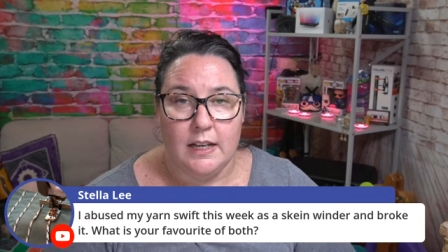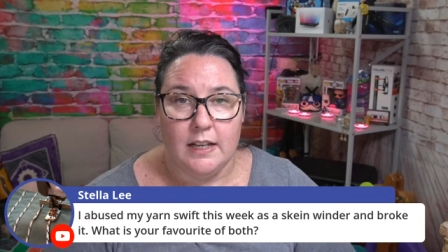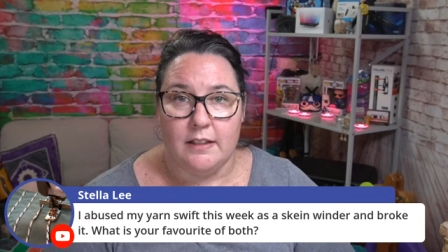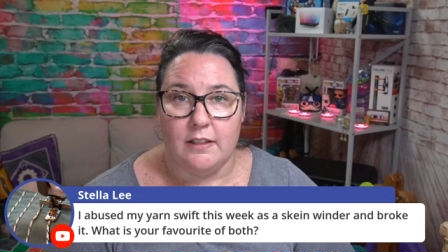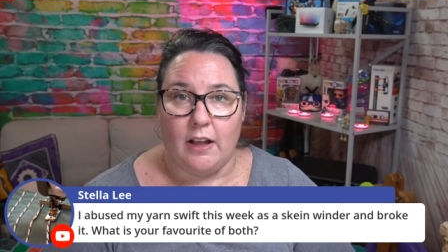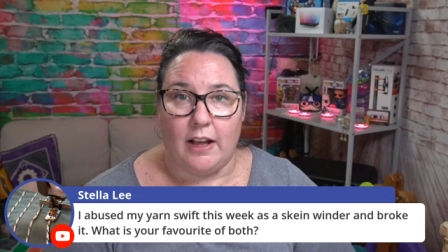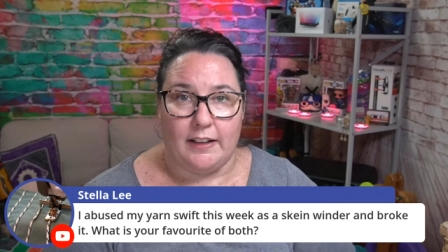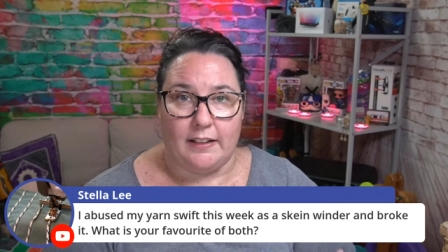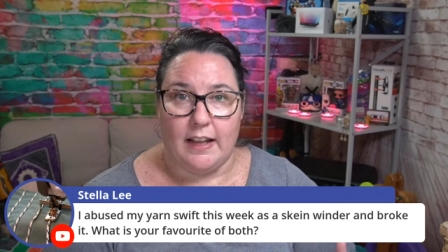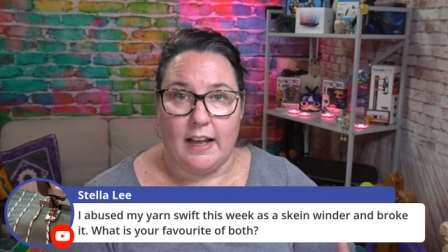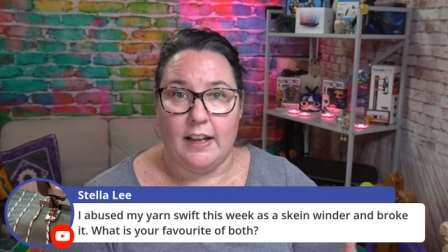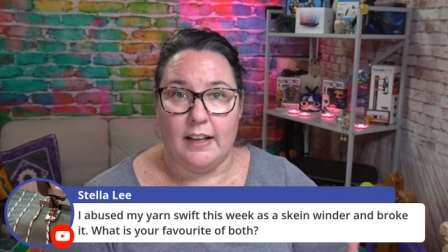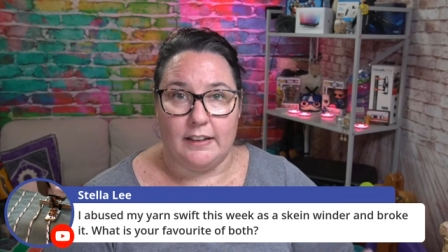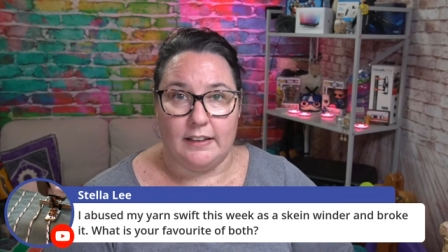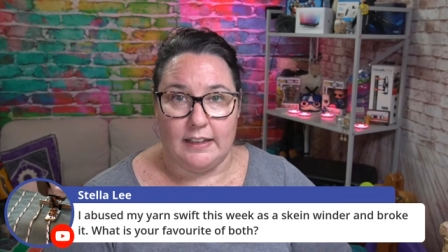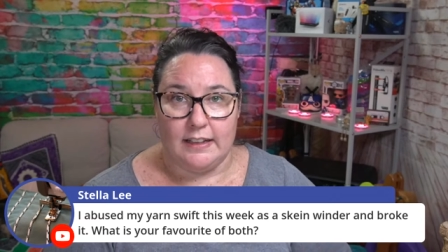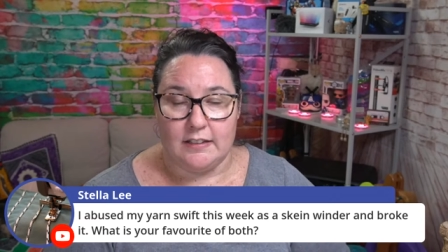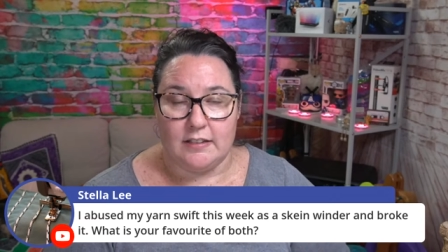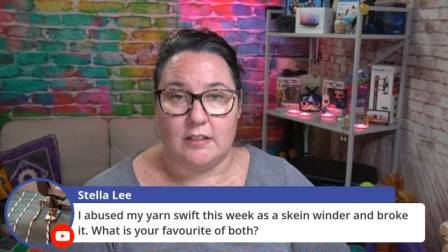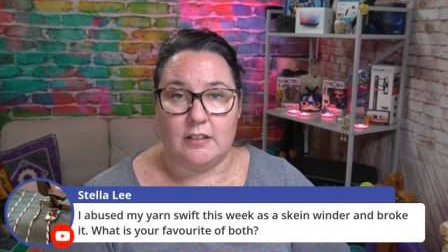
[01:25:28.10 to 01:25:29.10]
Like they are
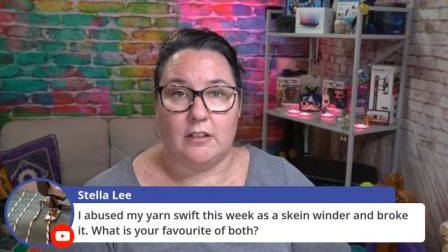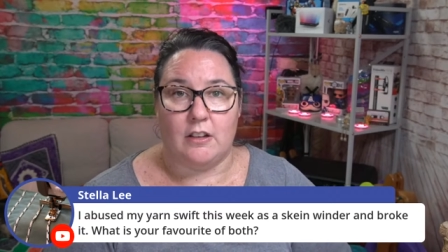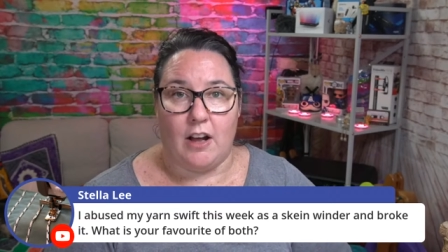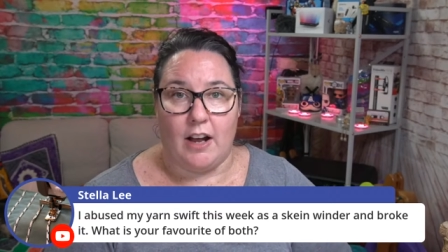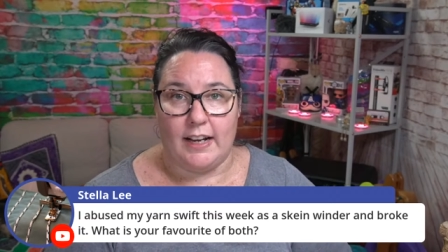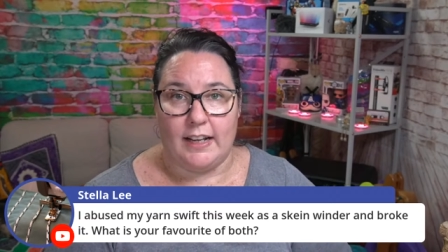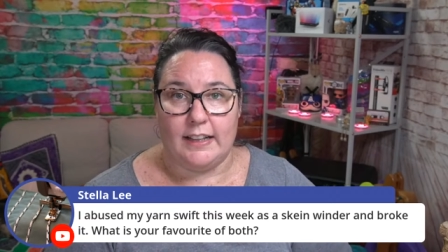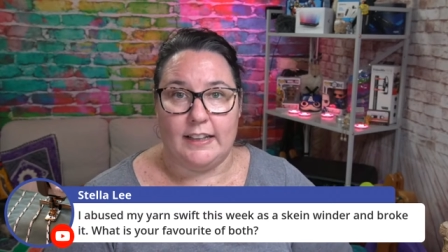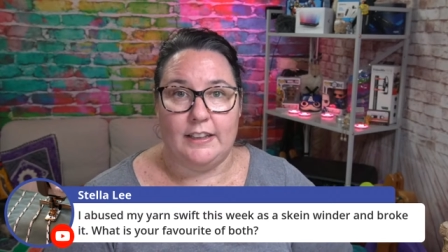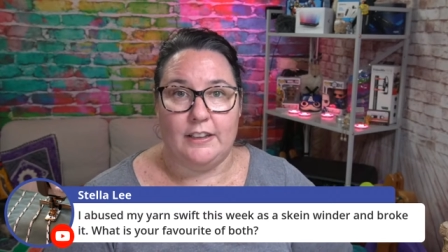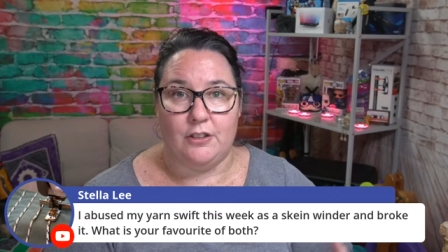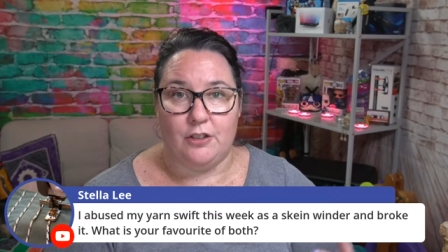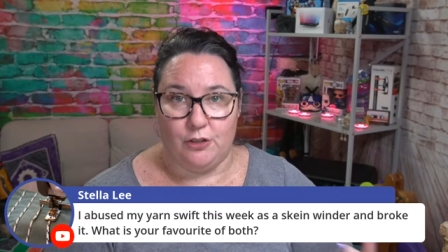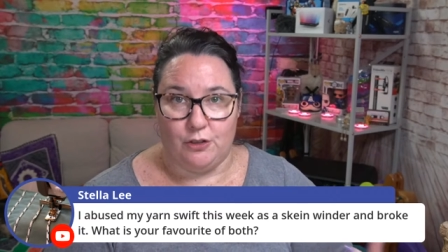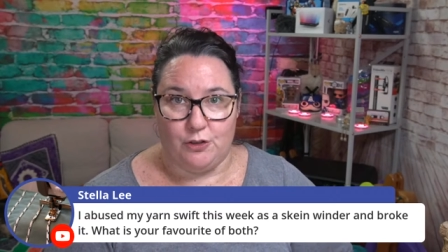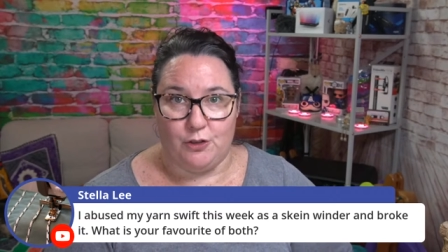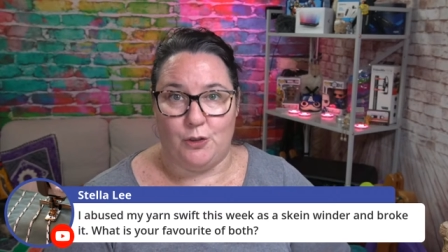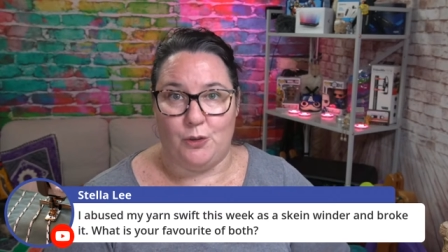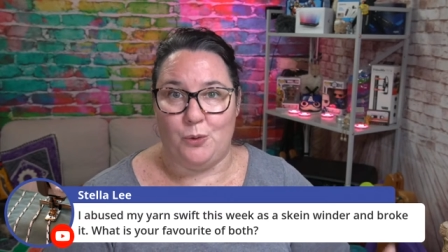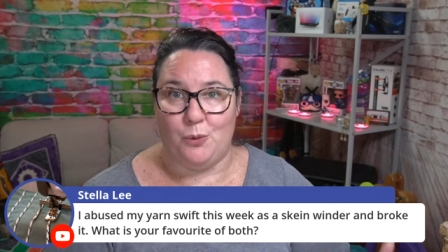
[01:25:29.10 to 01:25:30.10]
less likely to
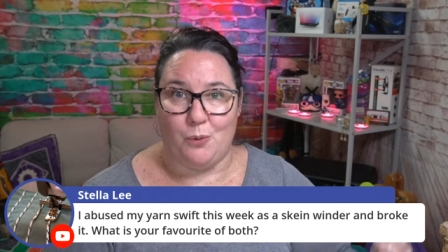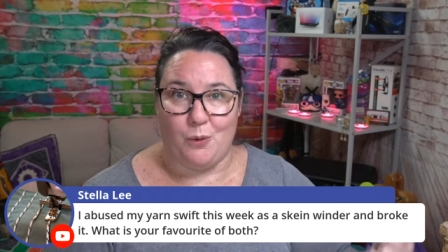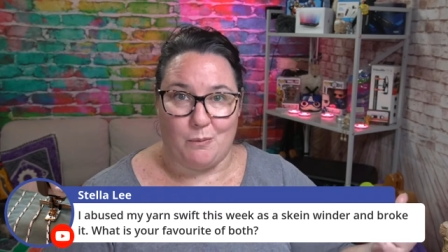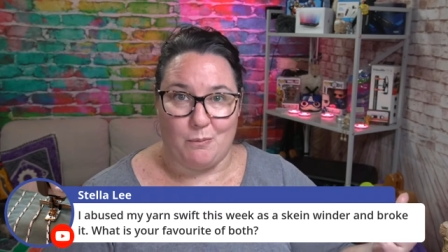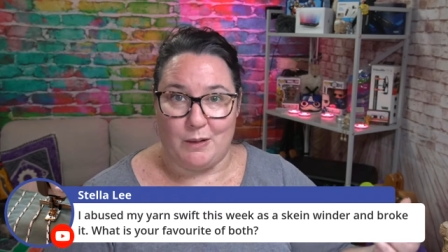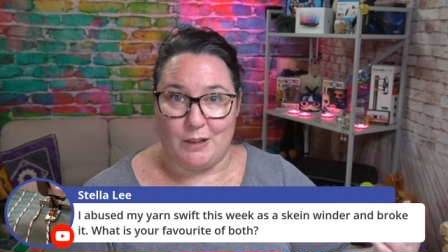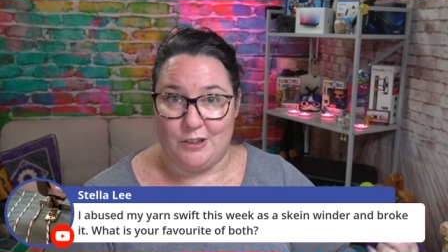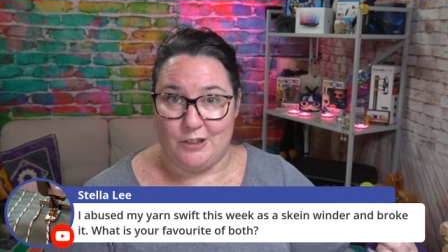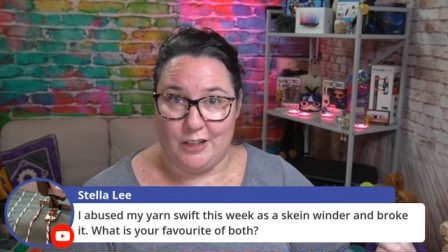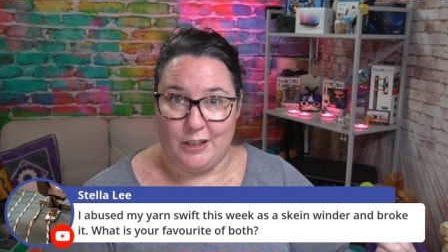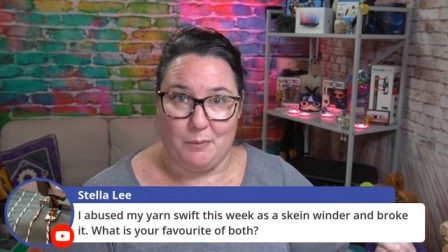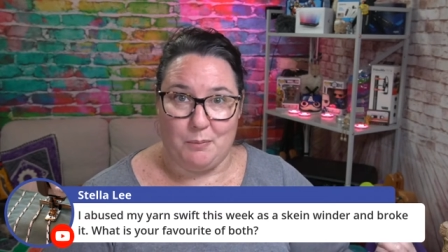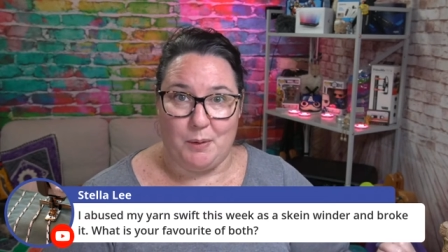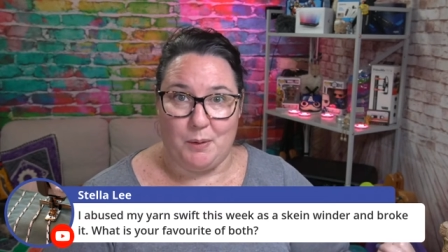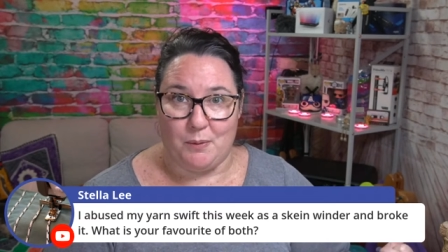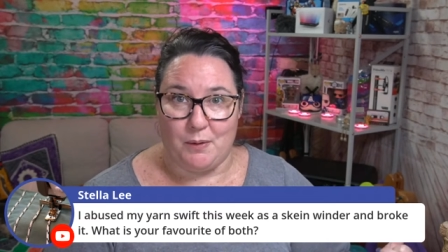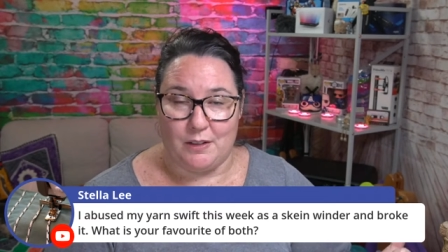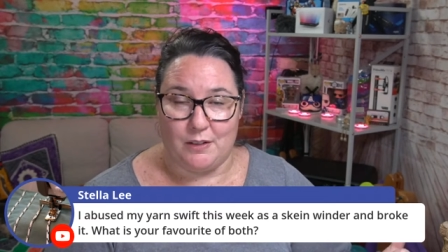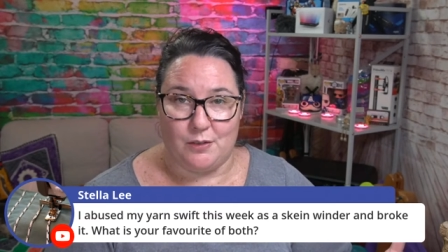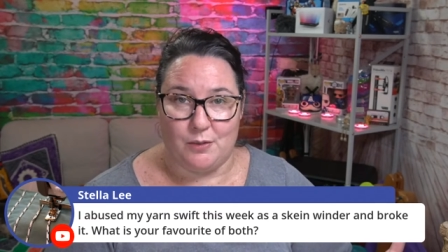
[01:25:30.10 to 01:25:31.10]
do what my cheapy
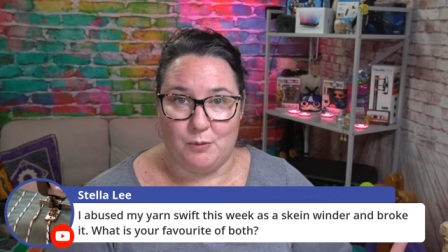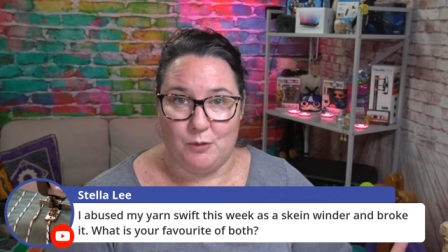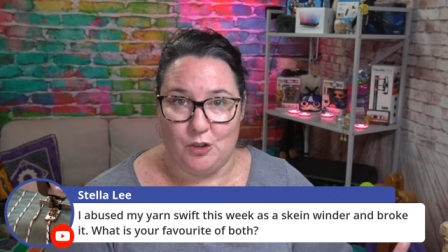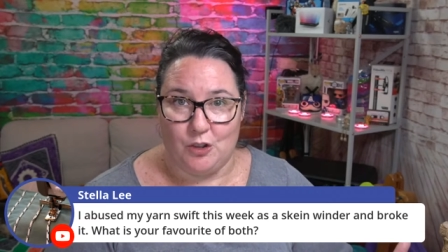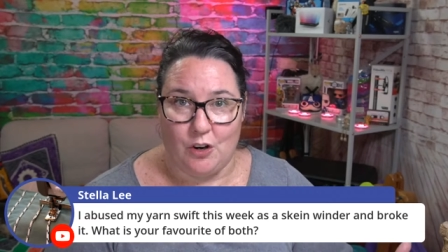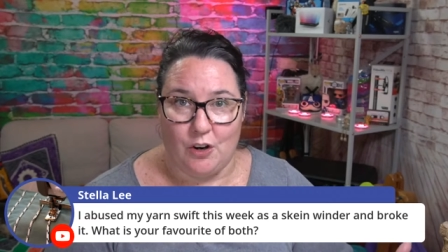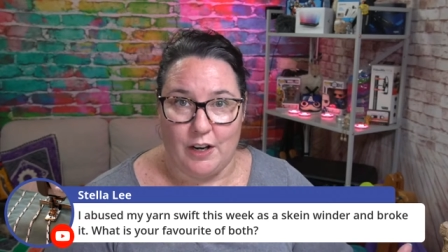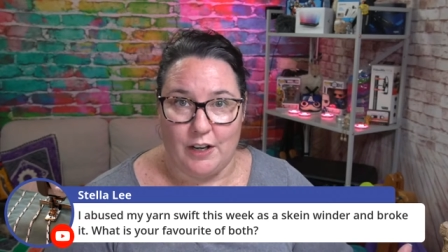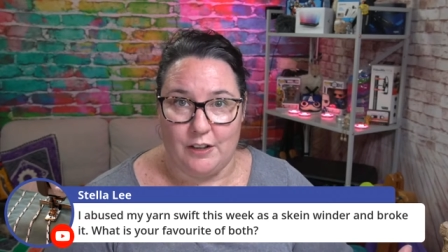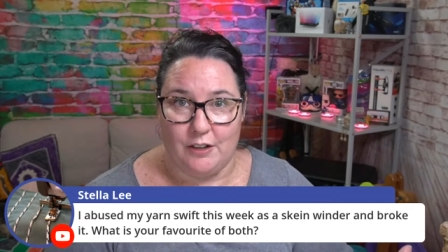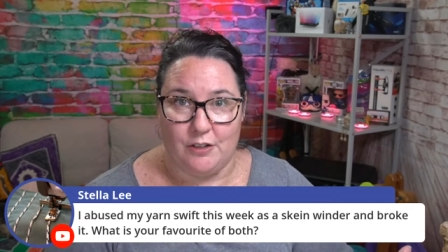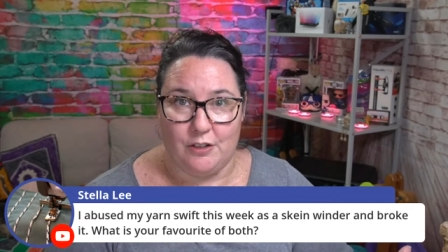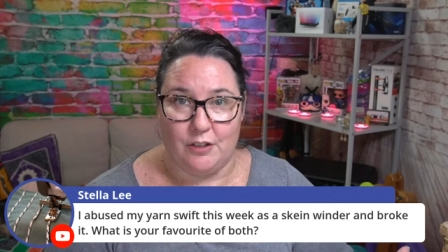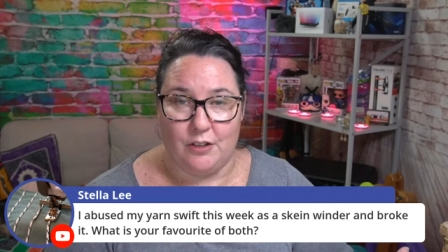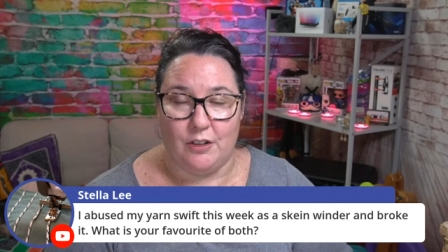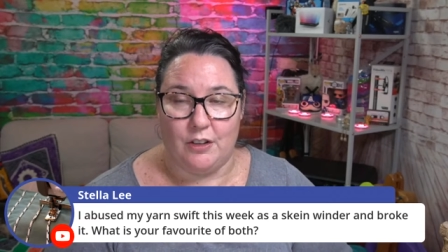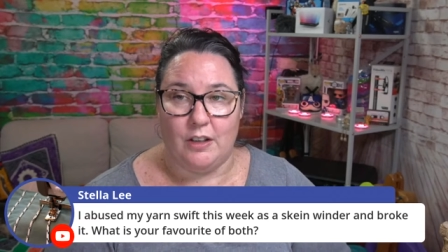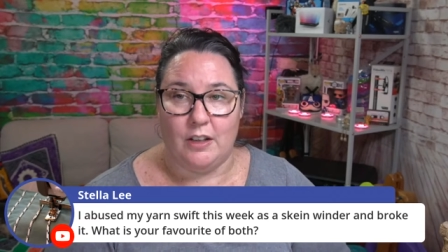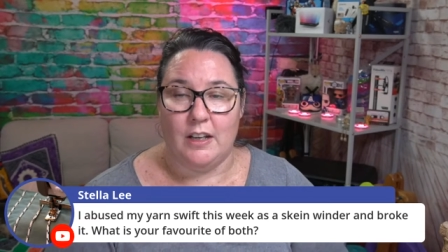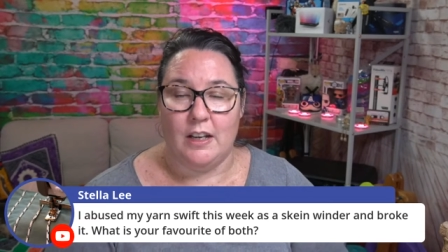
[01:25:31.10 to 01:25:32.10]
ones from China
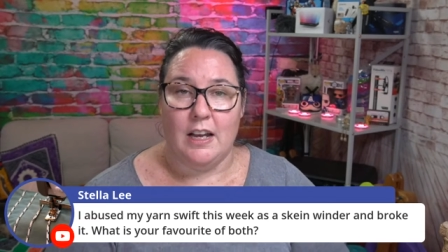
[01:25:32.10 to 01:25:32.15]
do.